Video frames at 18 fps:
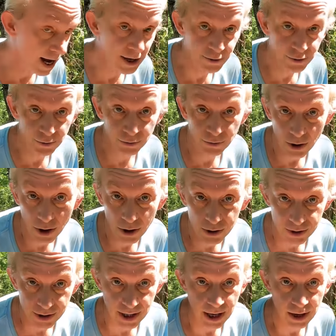National
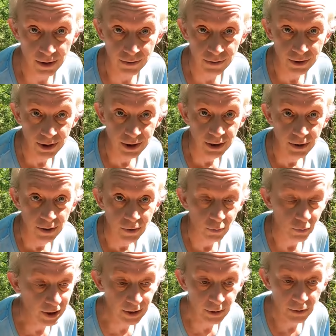Guards now,
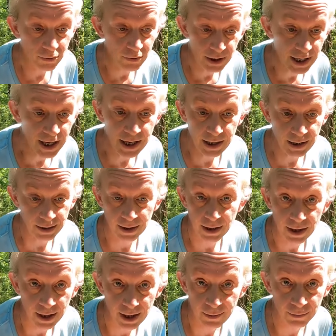we don't
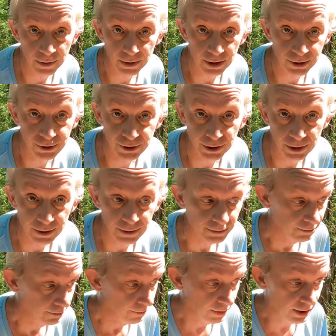need a militia.
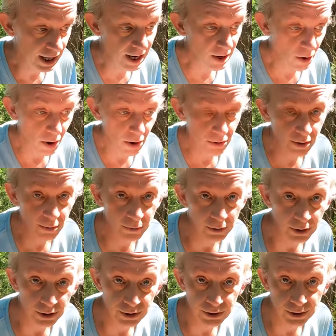They are the
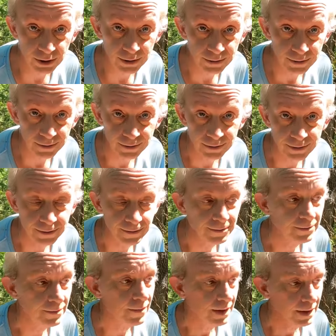militia.
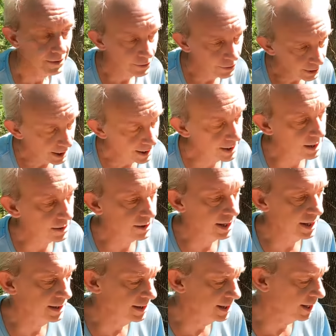So that's how
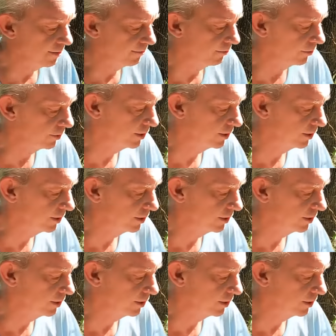the ATF